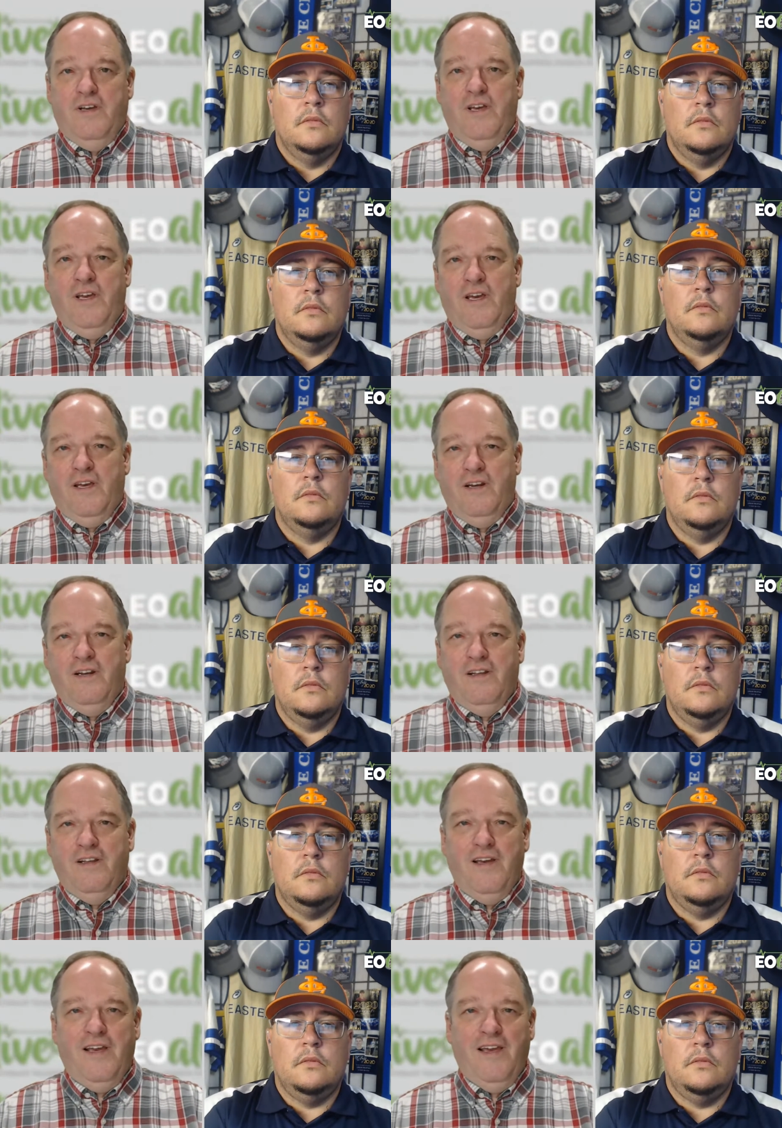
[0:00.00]
Speaker 1: and
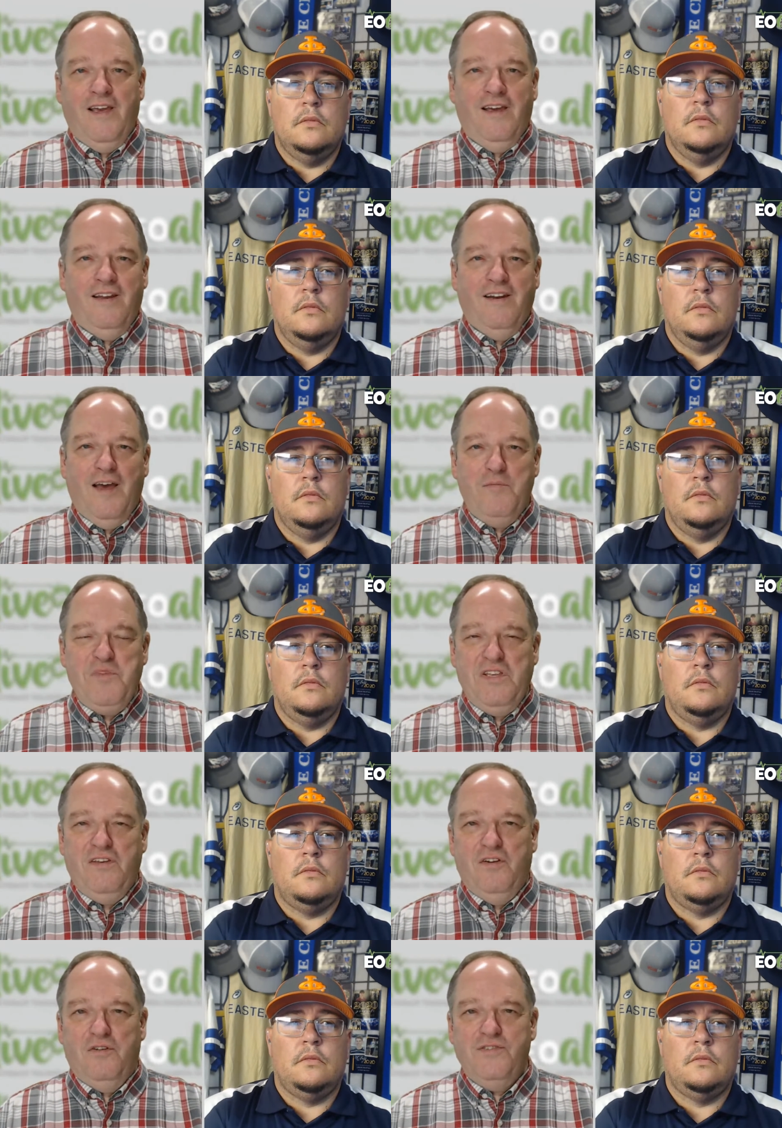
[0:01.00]
and i mean
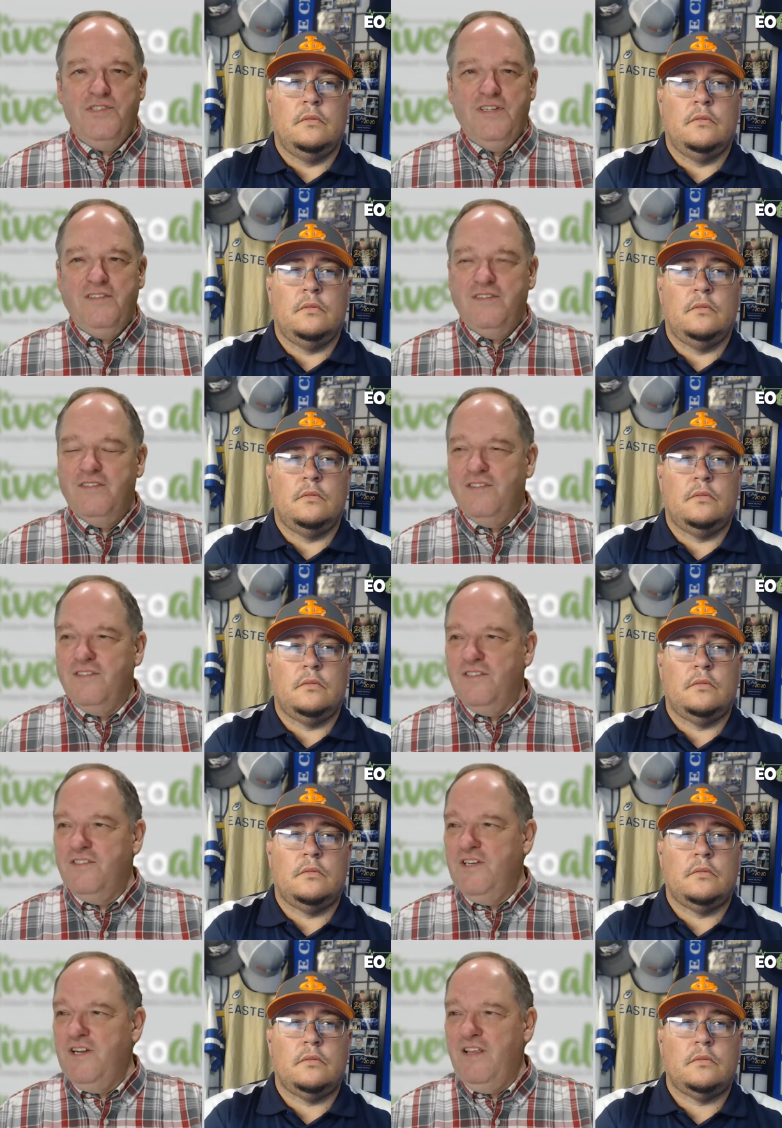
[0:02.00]
you know since it's the
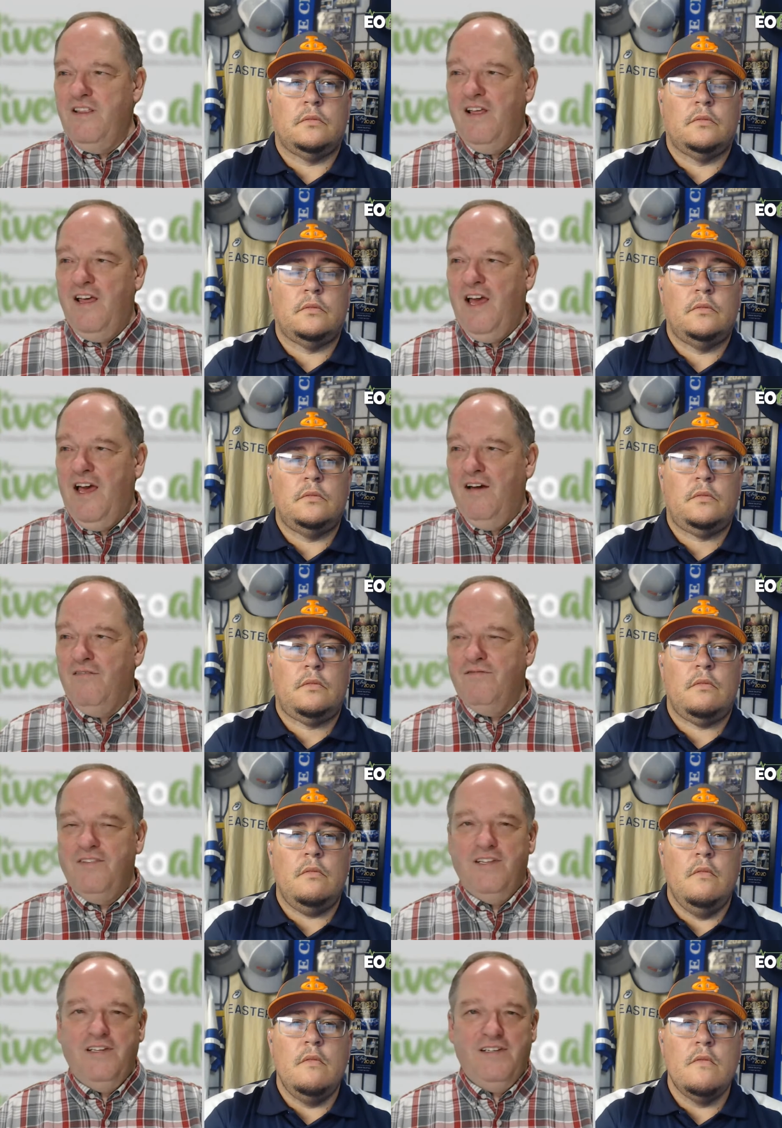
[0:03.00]
city they have
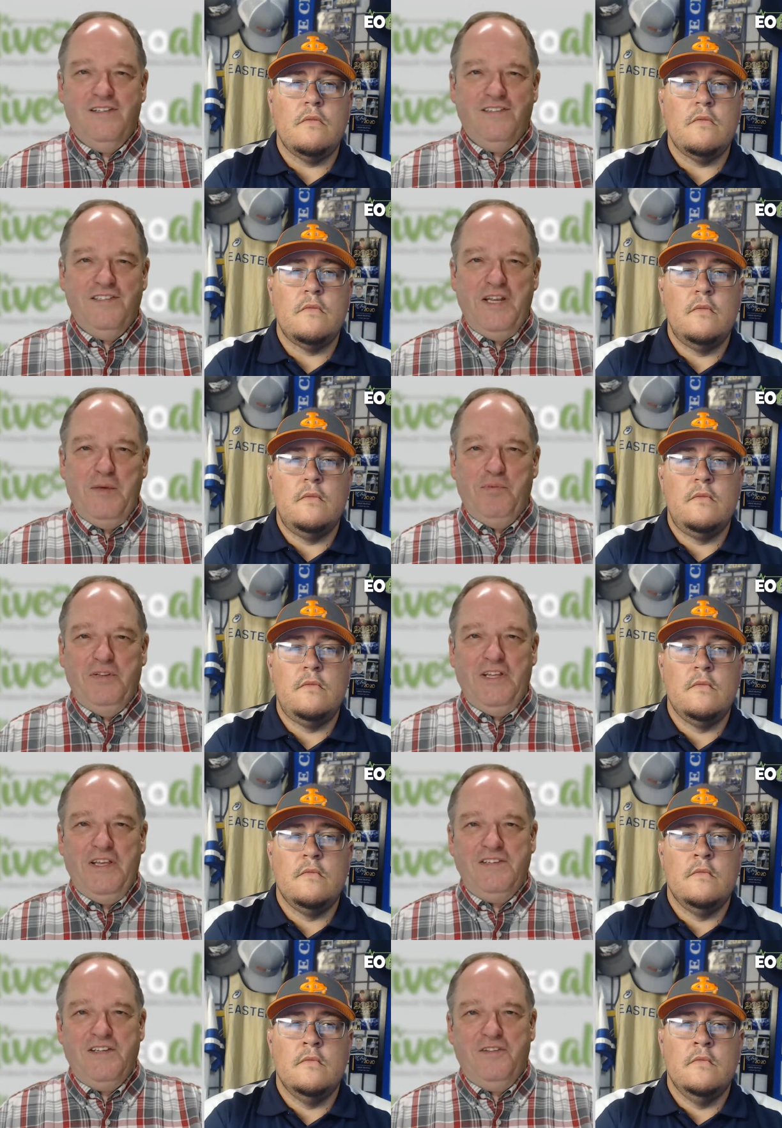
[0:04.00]
the city
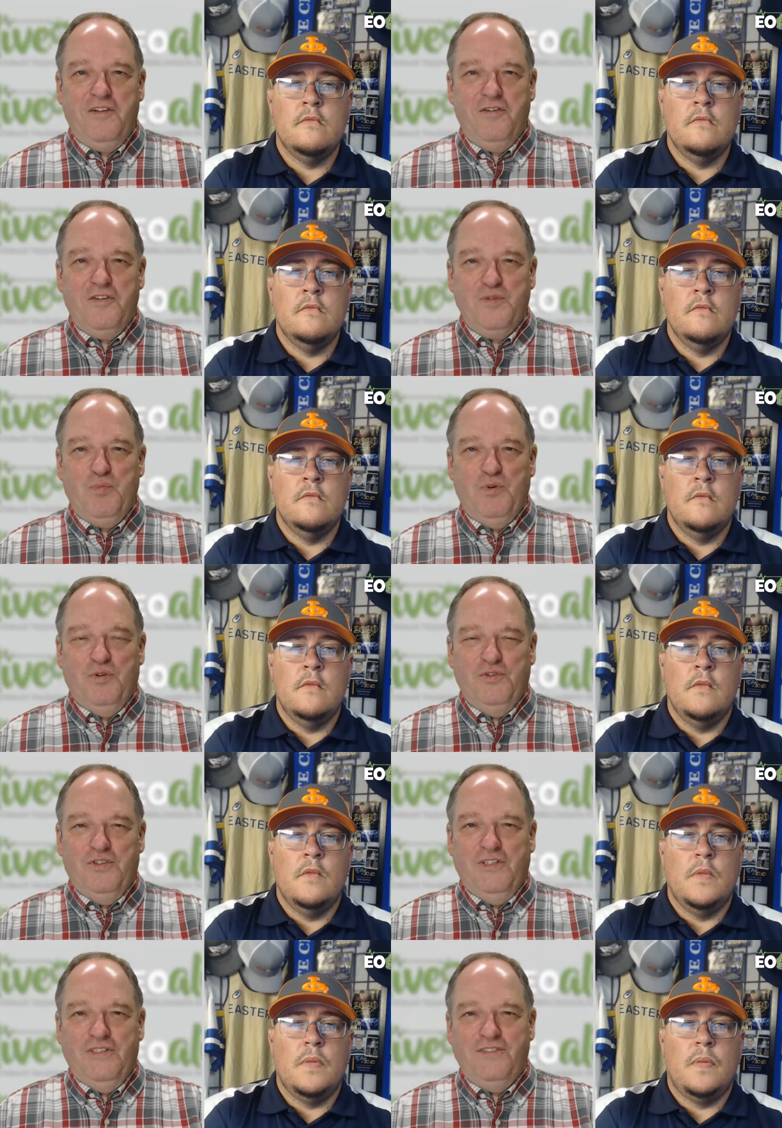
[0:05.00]
police at their
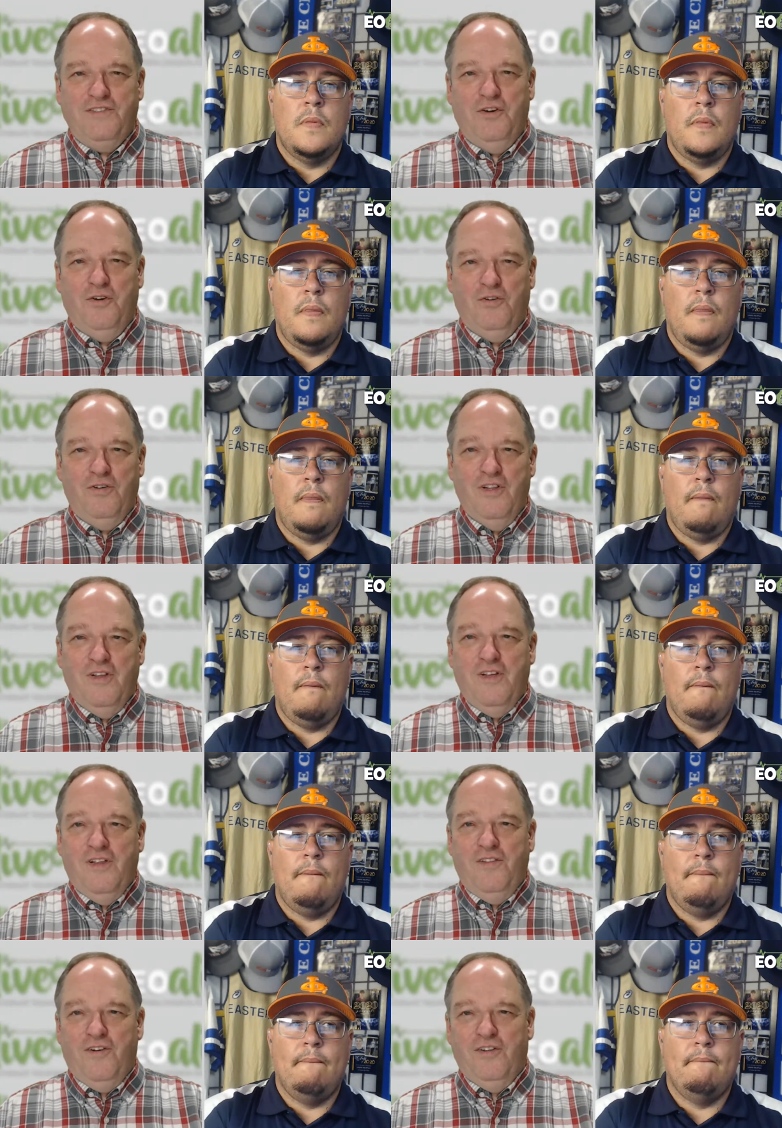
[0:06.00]
disposal and so mm -hmm
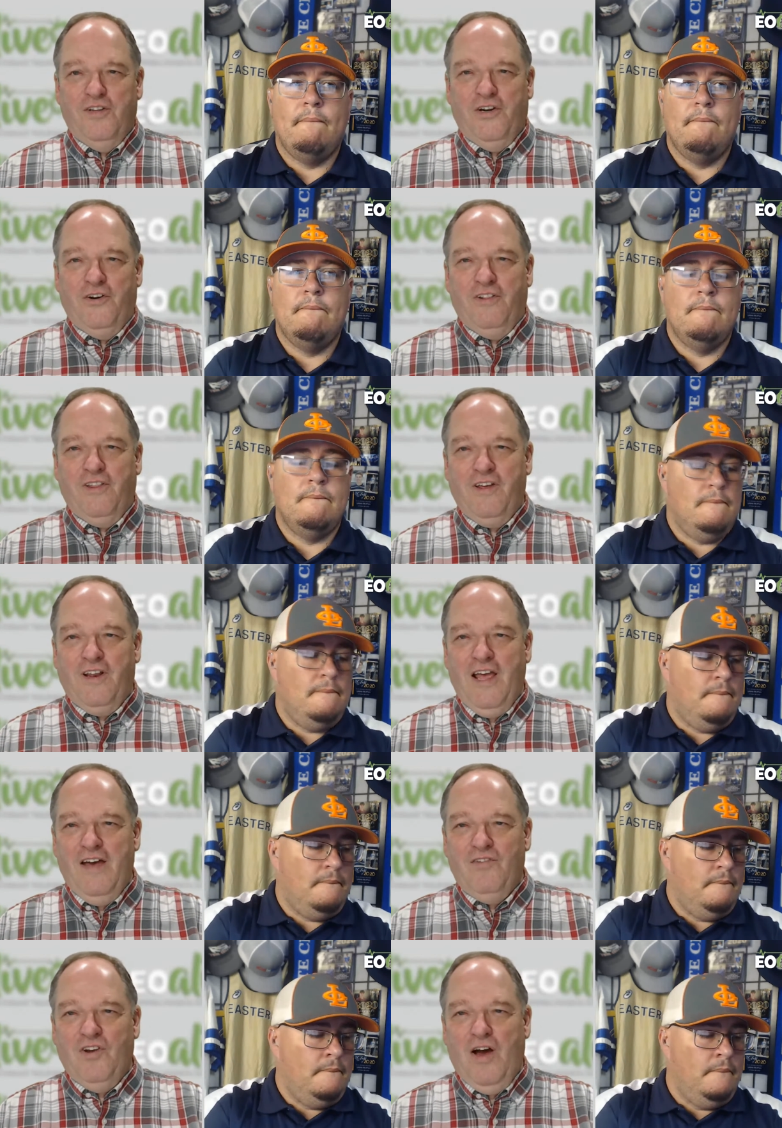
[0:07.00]
they're literally going to have